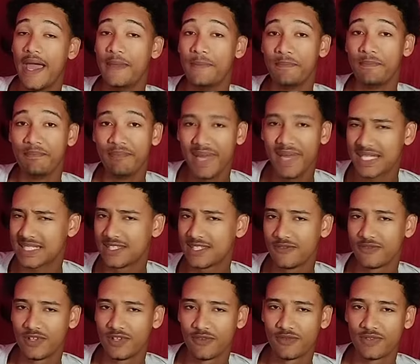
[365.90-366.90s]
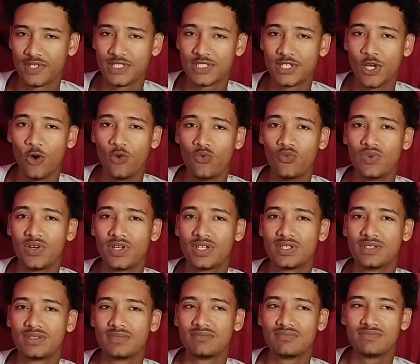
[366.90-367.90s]
a massive difference
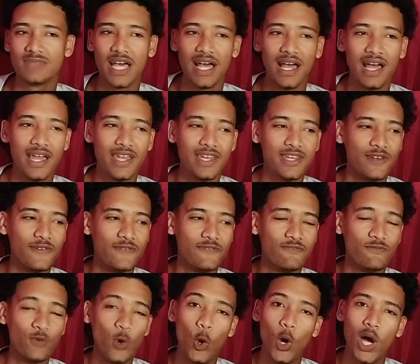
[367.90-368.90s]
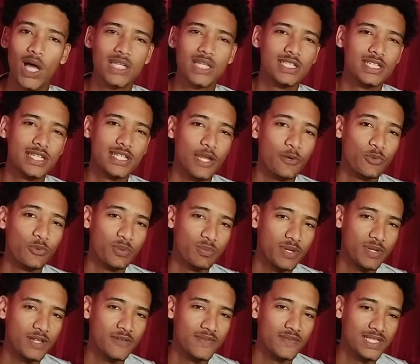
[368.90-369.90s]
over the under 400 that we
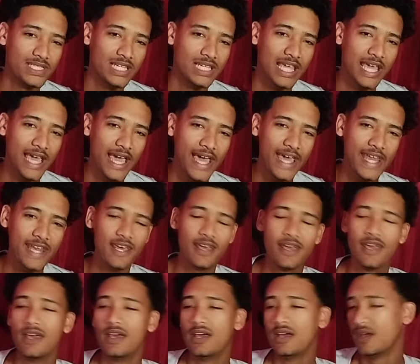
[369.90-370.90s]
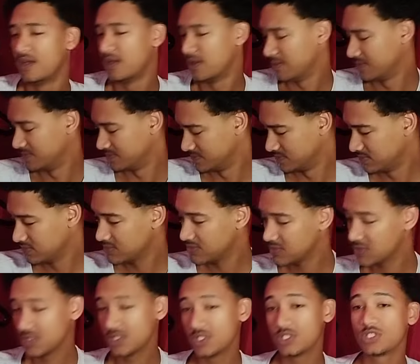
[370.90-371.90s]
previously had.
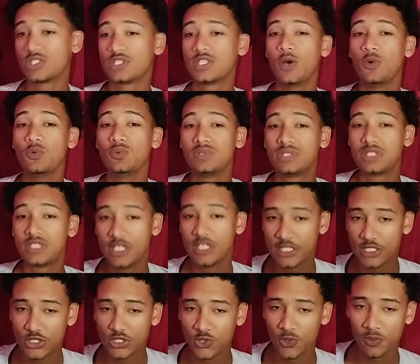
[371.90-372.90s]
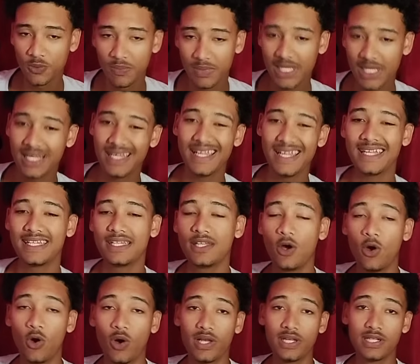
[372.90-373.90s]
So this should mean that
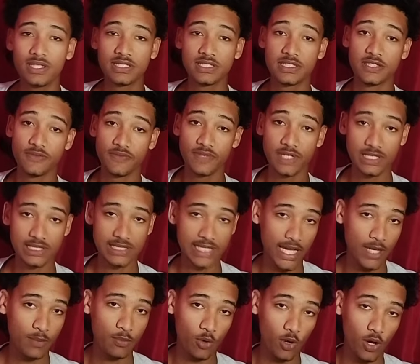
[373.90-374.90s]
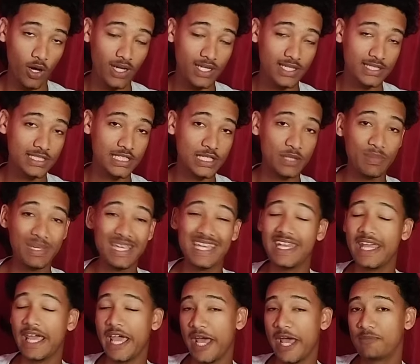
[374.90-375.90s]
the Honda Civic Type R is going to be
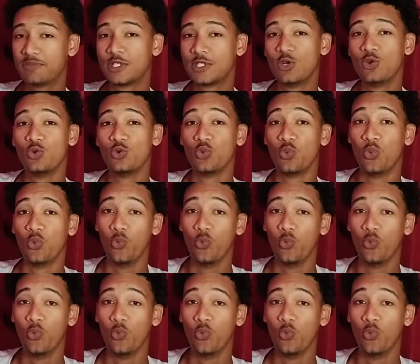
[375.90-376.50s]
an absolute